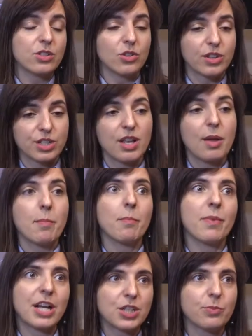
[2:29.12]
so there's
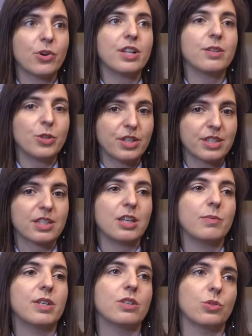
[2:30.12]
much more antibiotics
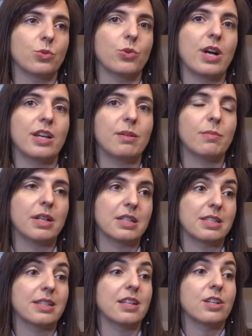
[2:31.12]
given to
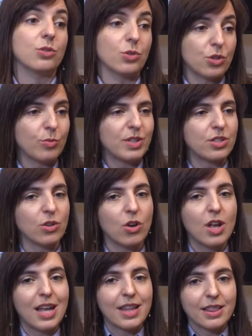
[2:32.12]
animals than to humans. So
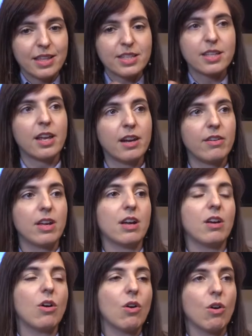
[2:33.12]
this
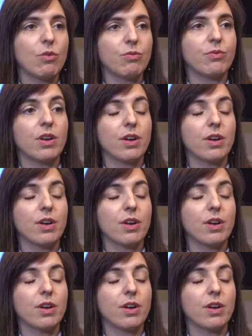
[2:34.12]
area of